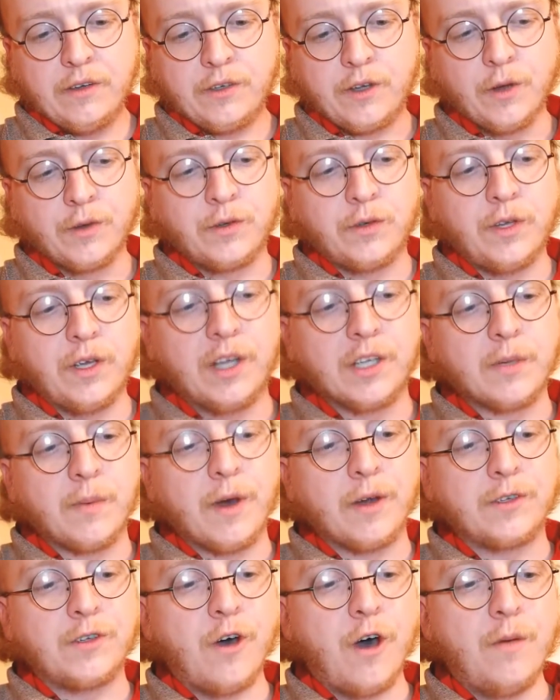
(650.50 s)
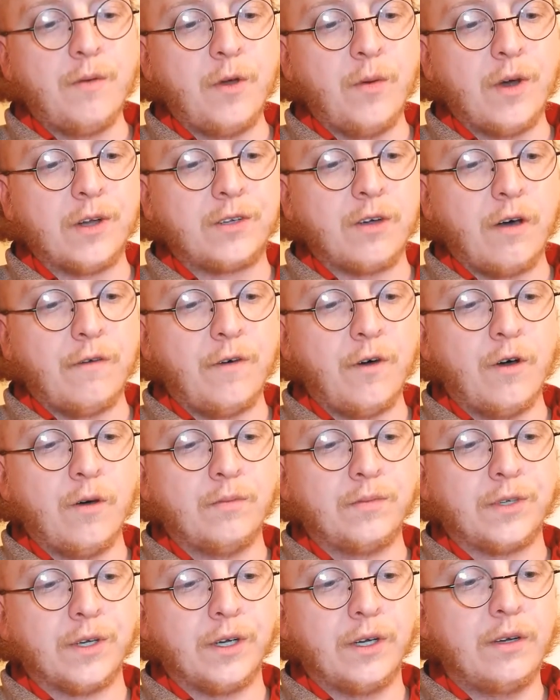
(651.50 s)
"Don't you think it's about time you went off
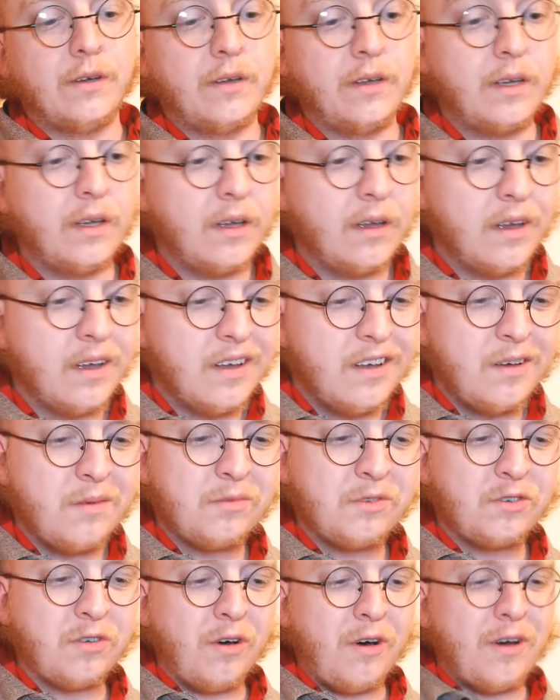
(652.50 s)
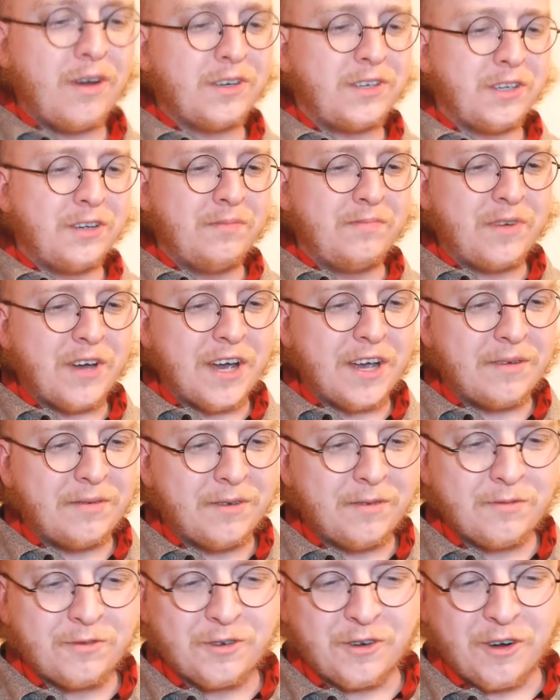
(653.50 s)
home, sir?" "I'm trying to,
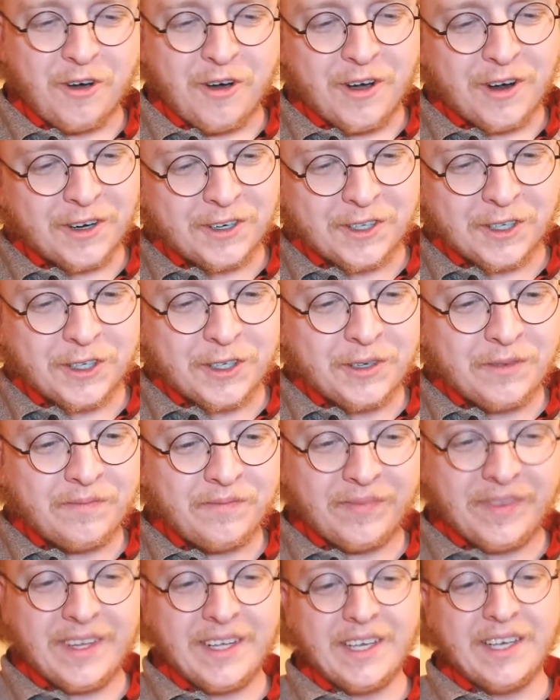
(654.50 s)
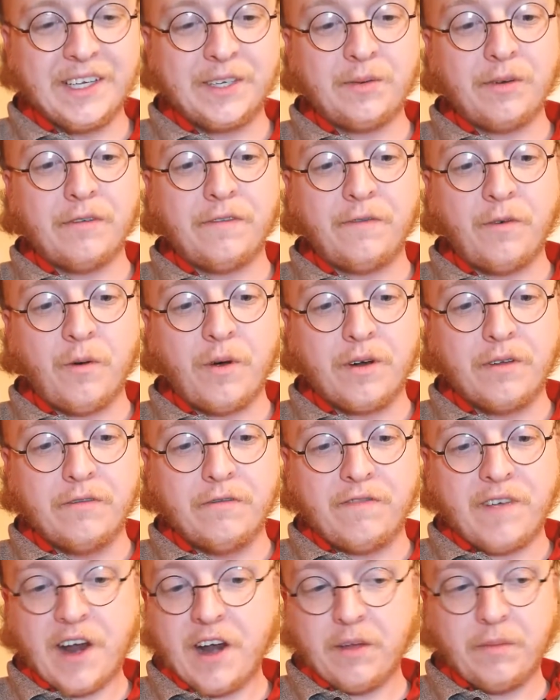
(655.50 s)
baby, I'm trying to," is what Ford
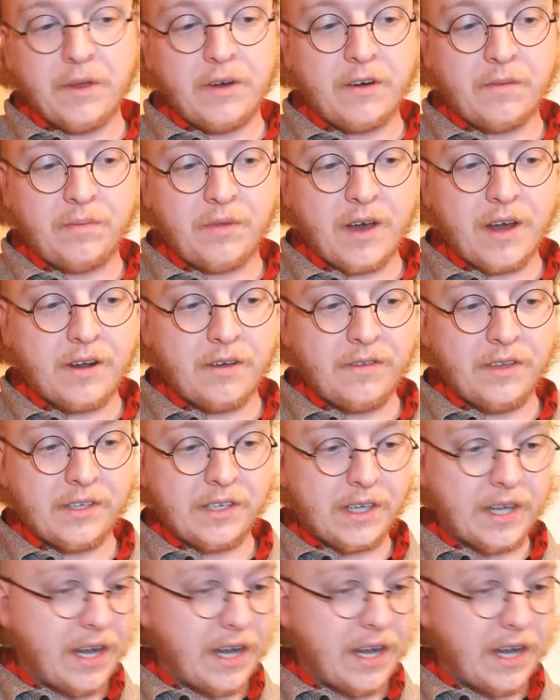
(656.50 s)
invariably replied on these